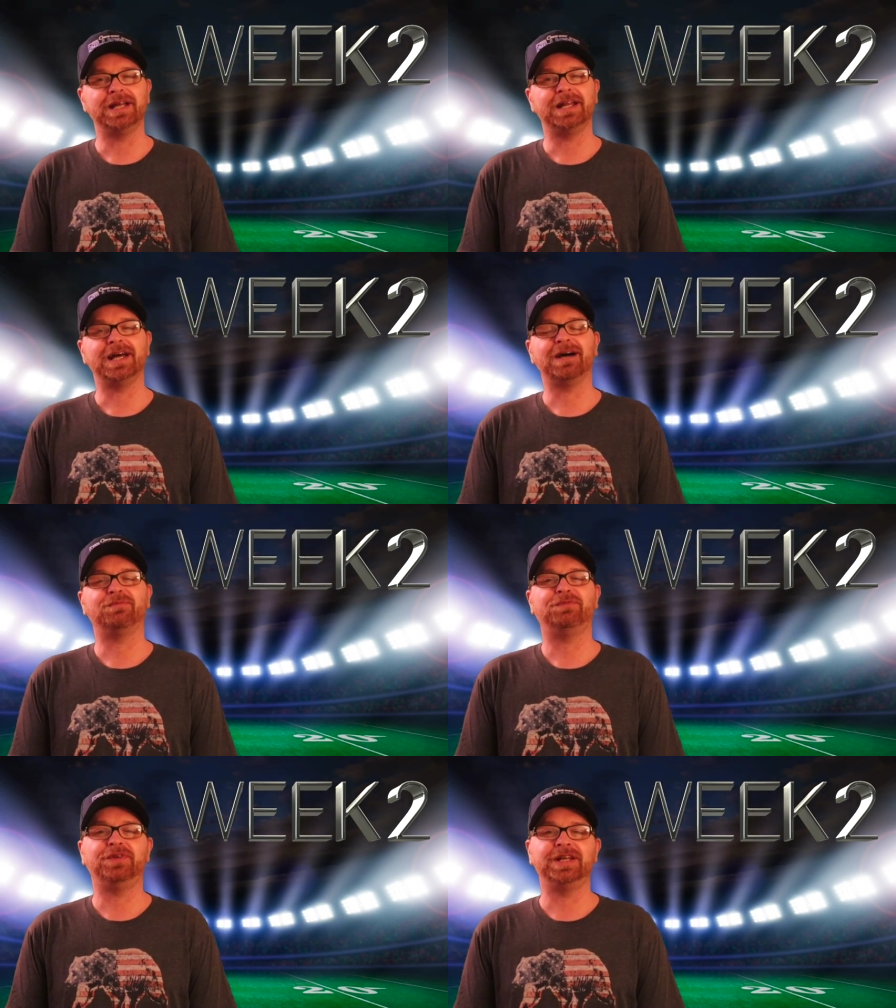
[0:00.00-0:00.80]
ended up
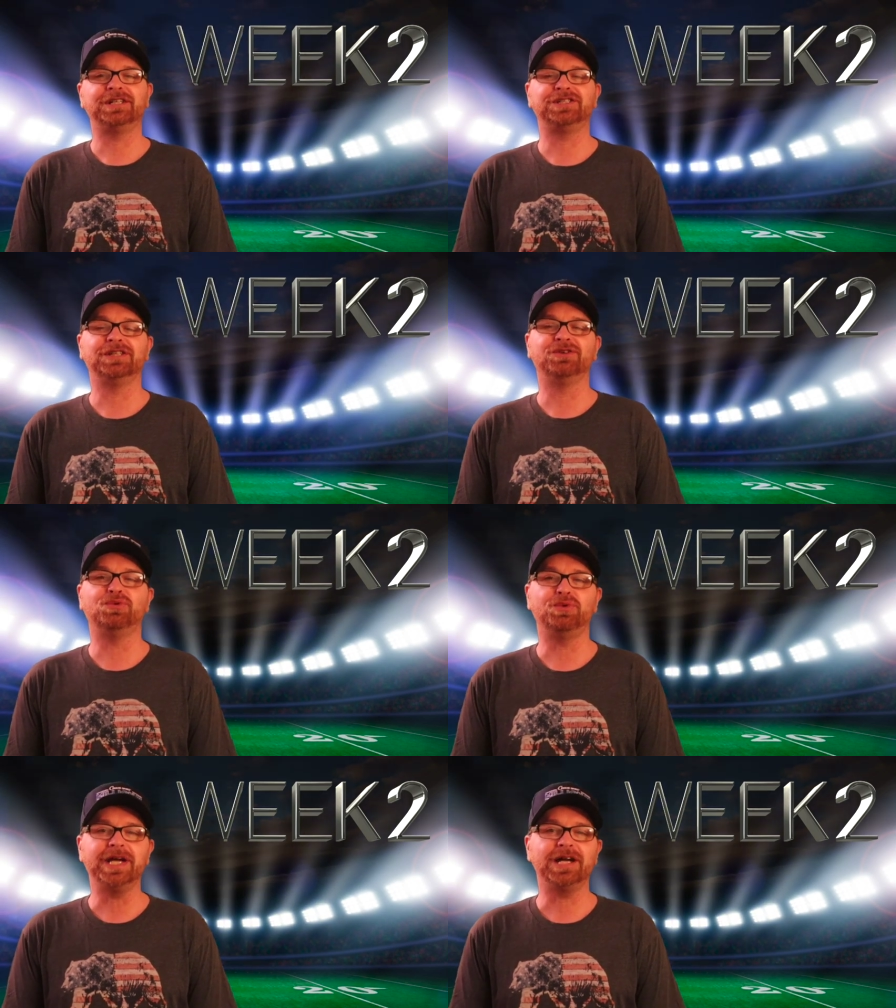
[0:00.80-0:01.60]
finishing the
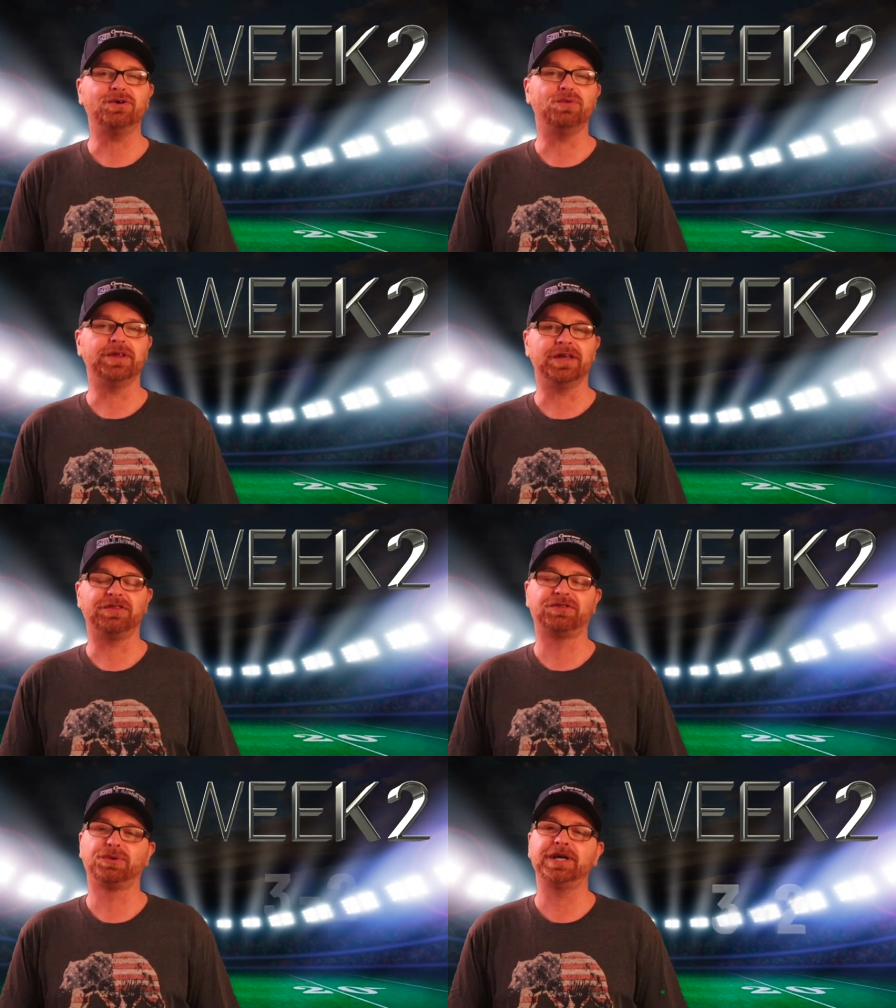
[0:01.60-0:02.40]
week with a
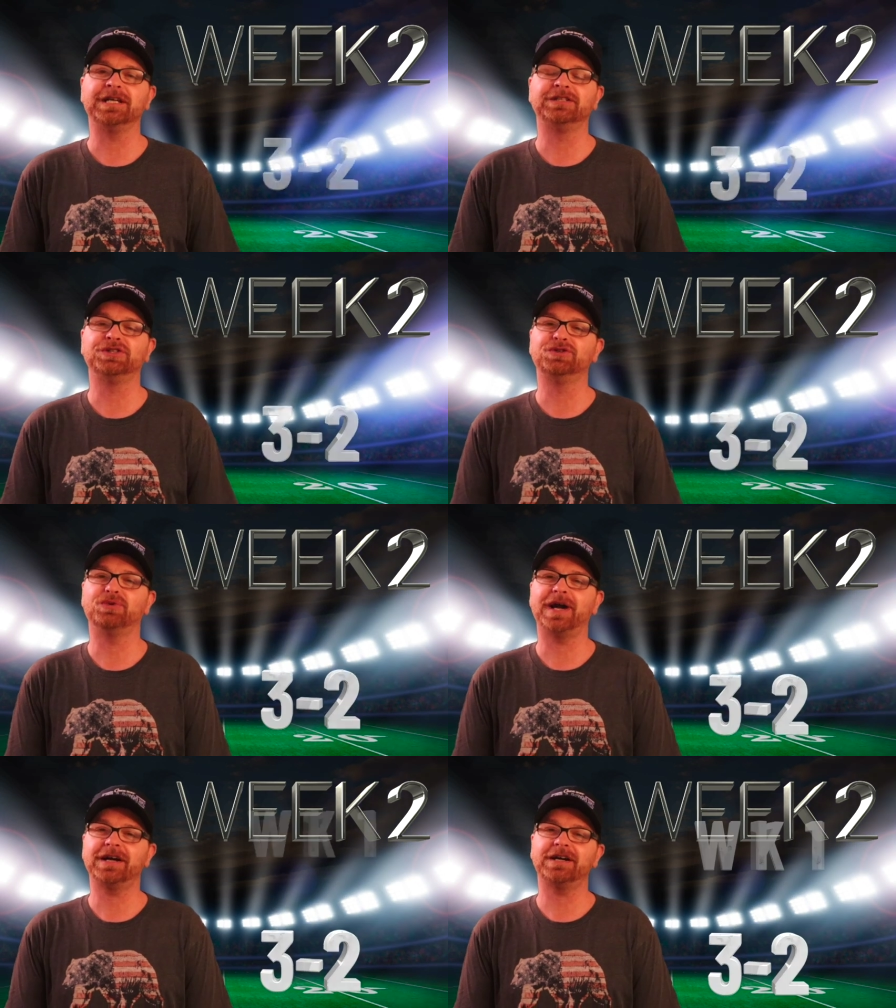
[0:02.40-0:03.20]
3 and 2
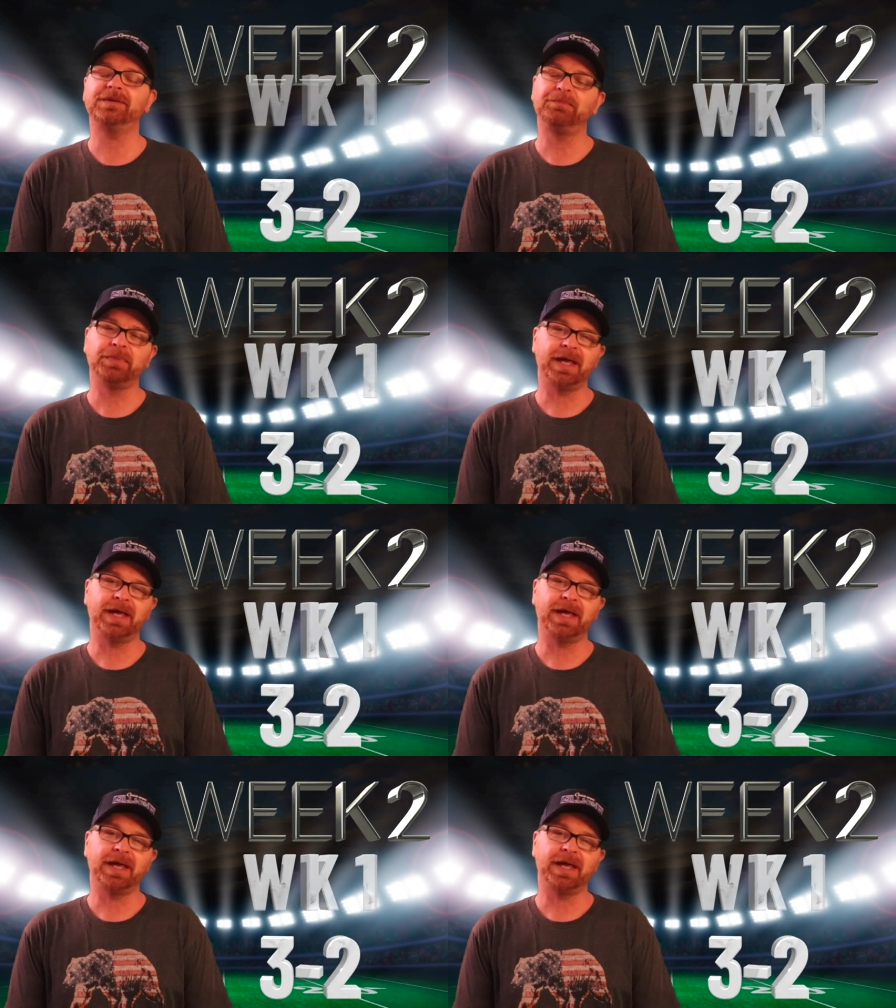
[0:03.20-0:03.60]
record.